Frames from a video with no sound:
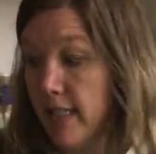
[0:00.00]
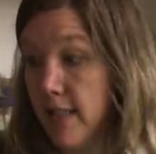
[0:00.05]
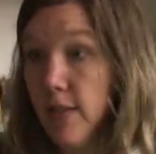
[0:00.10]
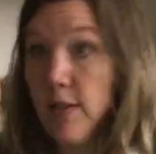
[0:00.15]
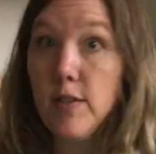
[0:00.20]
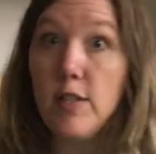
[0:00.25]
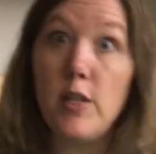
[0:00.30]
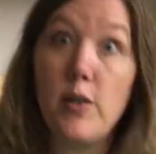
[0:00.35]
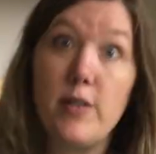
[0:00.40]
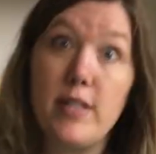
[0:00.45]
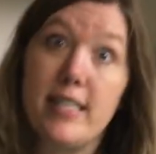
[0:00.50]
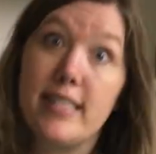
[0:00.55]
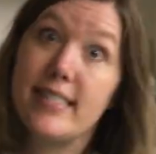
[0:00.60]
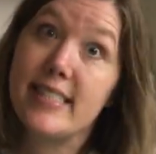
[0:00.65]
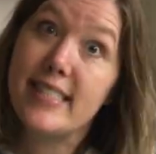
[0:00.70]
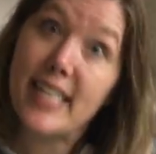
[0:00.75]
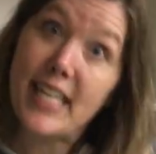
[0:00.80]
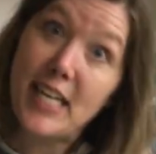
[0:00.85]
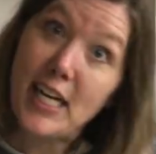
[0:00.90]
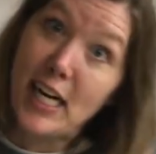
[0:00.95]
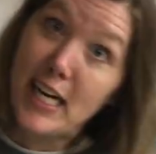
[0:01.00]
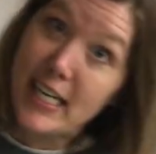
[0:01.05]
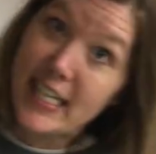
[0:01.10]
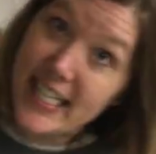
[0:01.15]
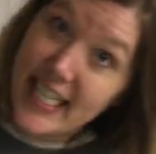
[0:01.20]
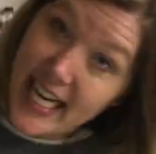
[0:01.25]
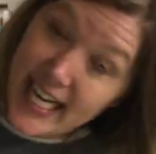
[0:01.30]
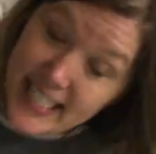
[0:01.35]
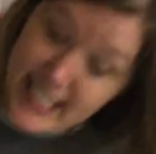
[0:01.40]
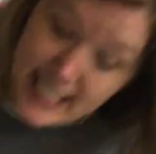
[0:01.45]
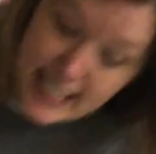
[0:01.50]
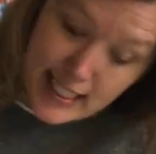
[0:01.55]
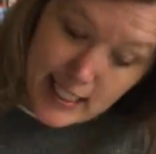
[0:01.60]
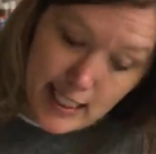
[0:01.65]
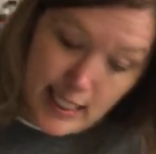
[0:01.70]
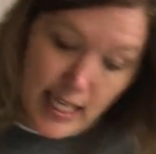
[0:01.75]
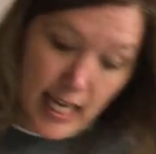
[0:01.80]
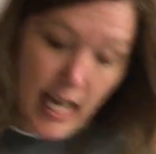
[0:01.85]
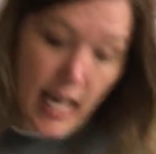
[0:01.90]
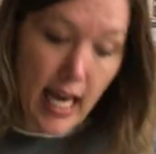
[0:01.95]
as you noticed in our
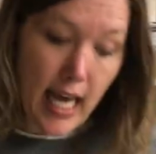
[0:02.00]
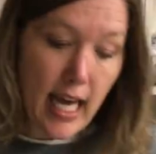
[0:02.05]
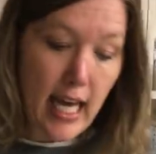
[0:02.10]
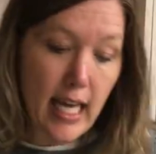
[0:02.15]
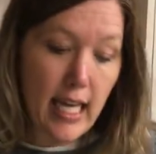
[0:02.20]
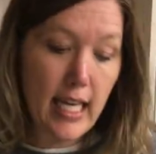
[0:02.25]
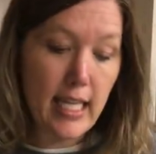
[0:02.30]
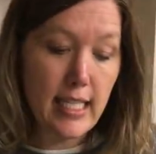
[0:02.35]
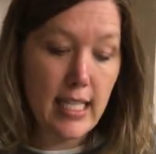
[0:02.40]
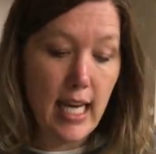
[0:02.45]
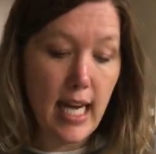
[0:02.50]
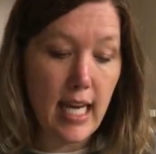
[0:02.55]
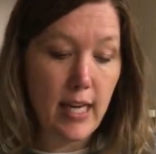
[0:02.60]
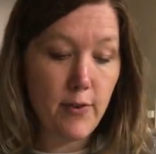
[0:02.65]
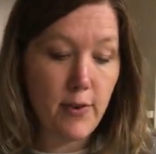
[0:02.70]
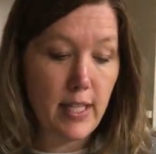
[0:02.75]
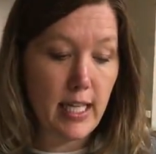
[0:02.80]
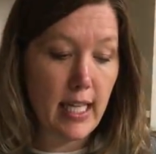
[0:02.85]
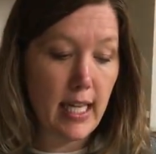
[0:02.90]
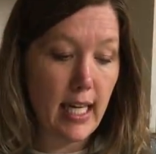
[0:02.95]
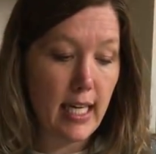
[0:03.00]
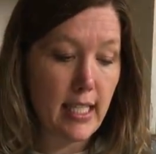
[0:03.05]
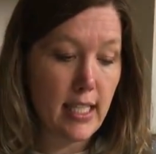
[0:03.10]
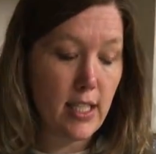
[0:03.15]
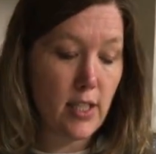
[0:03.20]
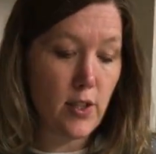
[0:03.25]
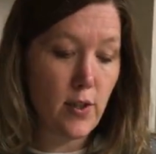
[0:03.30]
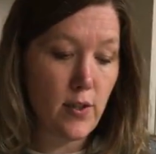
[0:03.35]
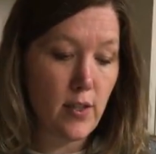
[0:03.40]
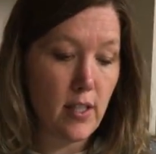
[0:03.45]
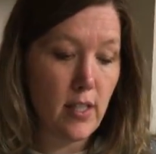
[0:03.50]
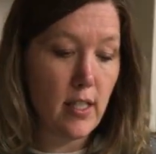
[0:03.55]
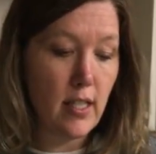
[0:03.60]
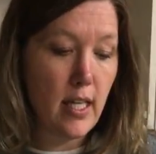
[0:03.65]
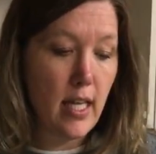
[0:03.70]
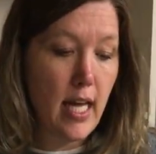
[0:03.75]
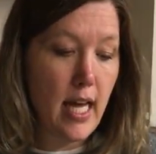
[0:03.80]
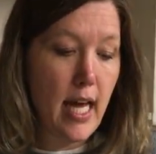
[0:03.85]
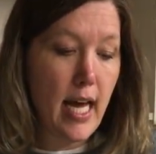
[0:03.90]
classes, is I really like to doodle.